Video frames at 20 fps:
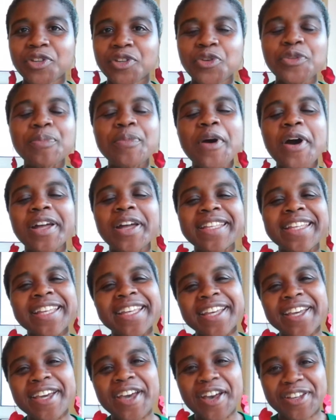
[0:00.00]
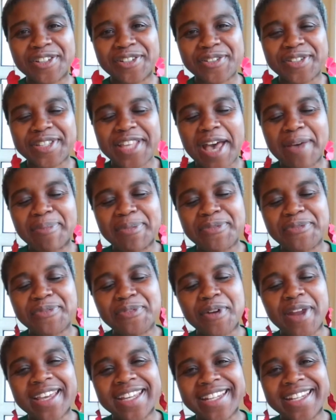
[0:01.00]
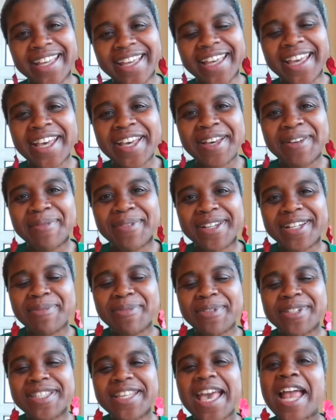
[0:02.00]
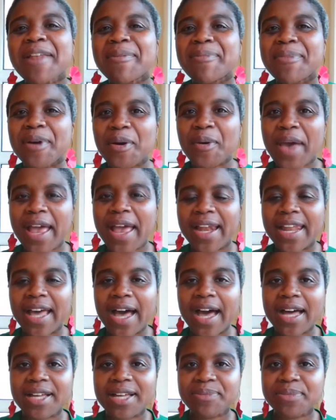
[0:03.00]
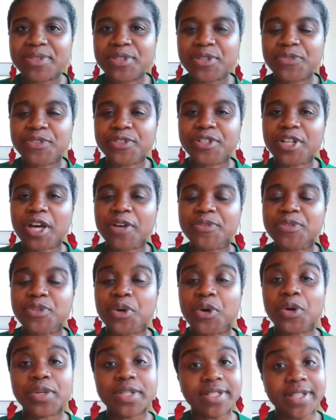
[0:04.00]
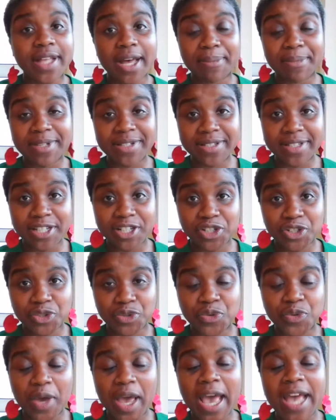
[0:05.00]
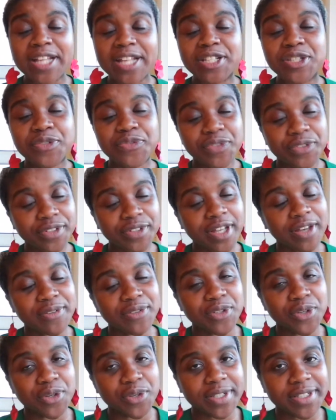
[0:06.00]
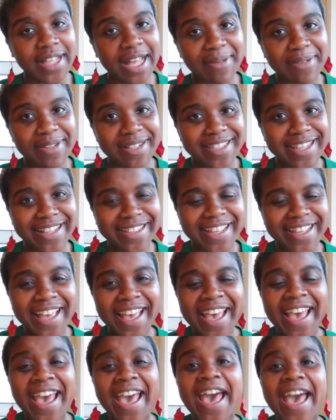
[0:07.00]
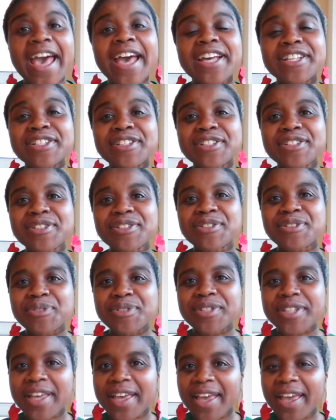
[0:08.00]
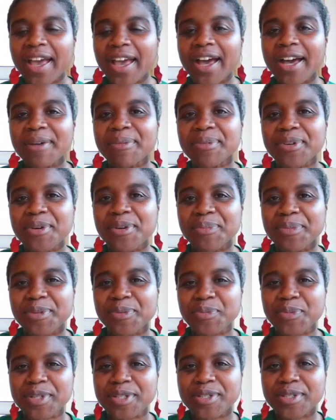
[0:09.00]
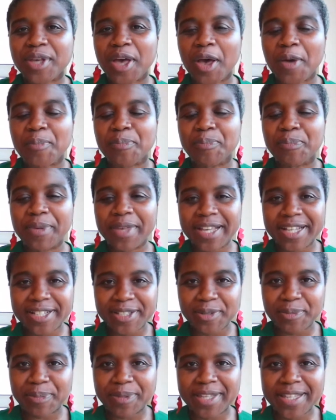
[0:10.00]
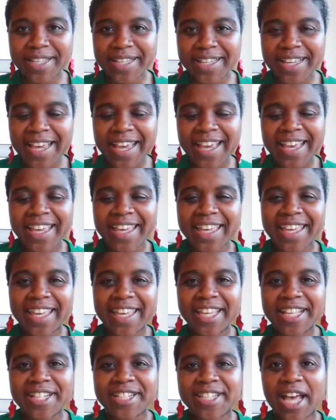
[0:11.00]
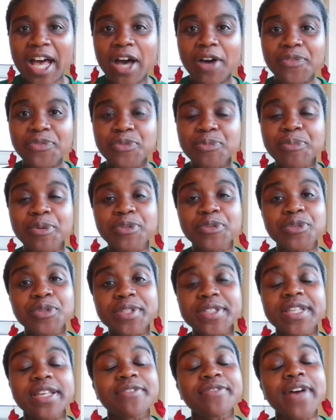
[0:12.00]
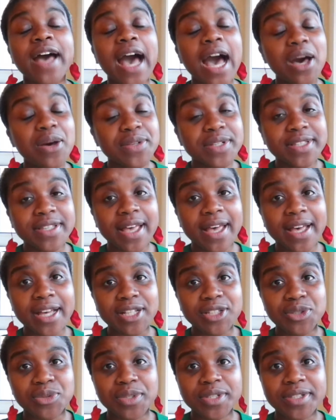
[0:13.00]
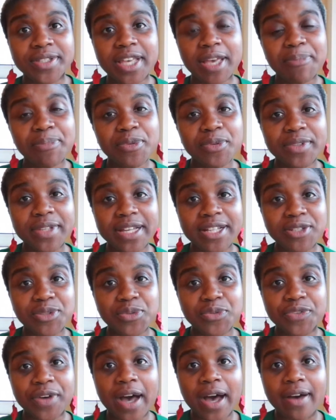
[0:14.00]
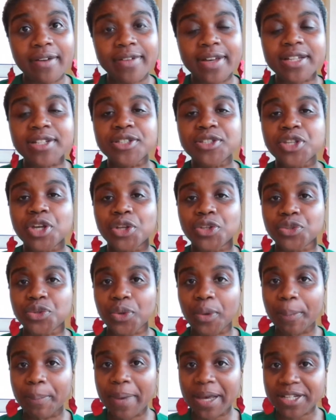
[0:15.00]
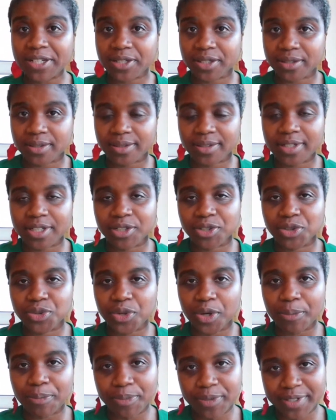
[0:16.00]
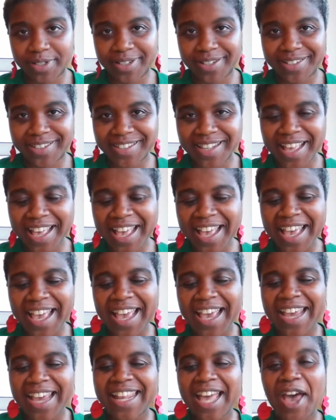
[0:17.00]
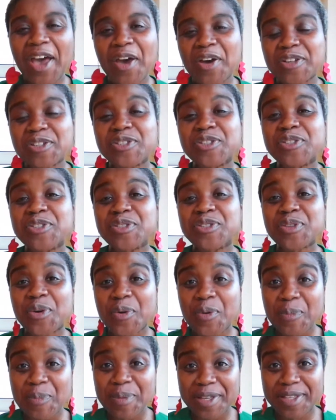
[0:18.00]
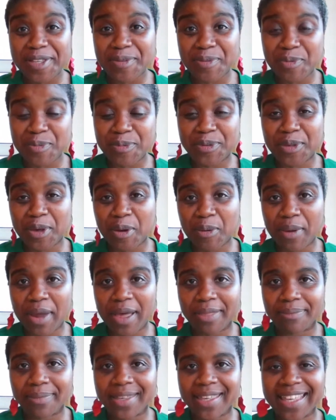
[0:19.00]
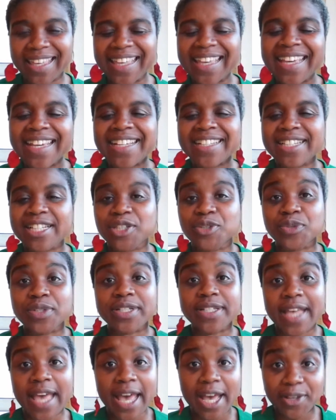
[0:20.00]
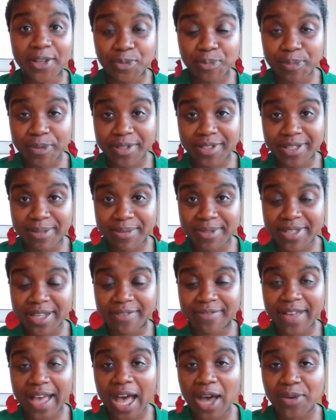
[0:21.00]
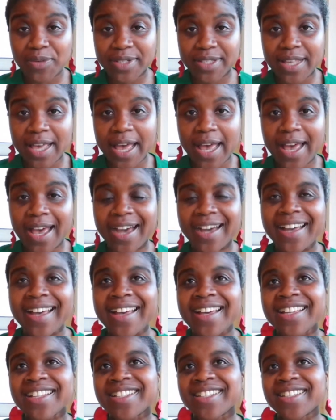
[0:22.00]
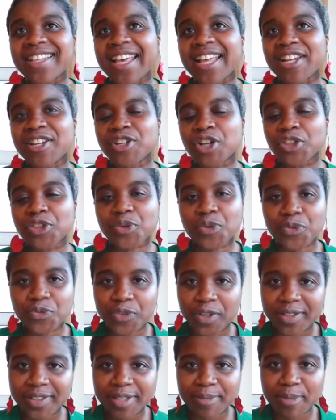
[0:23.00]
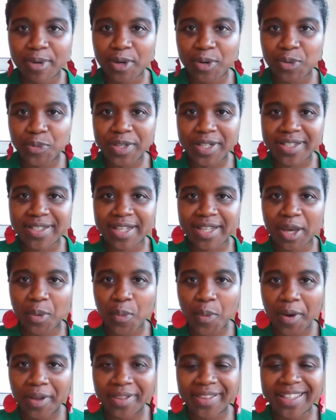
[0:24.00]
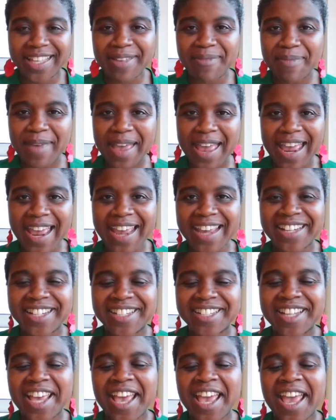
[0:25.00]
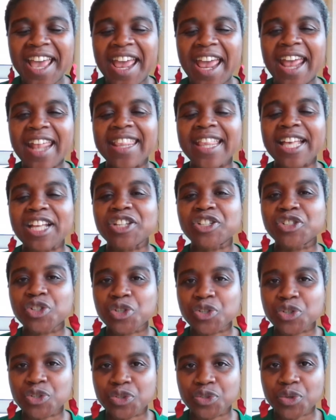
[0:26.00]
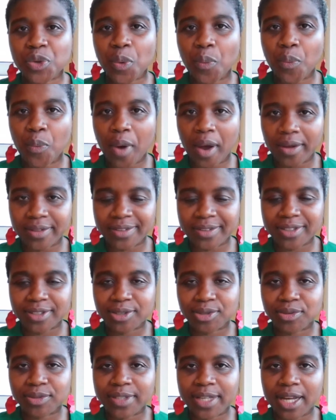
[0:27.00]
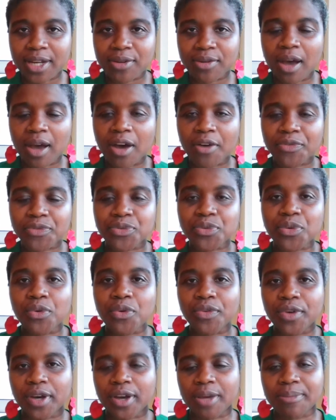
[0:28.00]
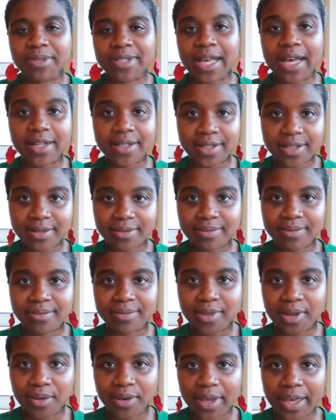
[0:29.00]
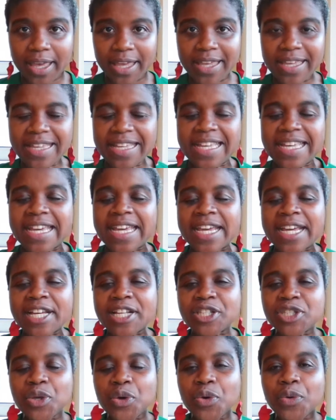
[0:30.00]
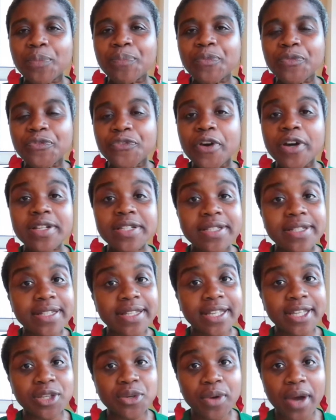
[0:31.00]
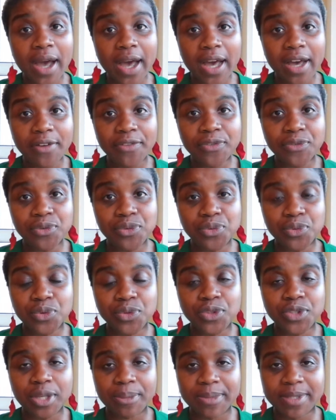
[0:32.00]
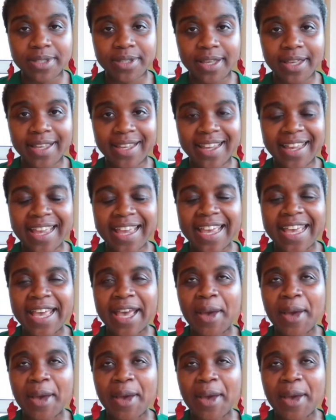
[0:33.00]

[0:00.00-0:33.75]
Good morning, gorgeous. Happy Friday. My name is Gaelle Burwell. I'm the founder of the Rockstar Mindset Show and the founder of the Rockstar Mindset. And today I'm coming with a big topic is how to put yourself out there to escape your 9-to-5 and turn your passion into a business. And I heard so many women around me, they don't dare to put themselves out there. They're not comfortable with their one image. And I just want to tell you how to overcome that. So firstly, you have to know something.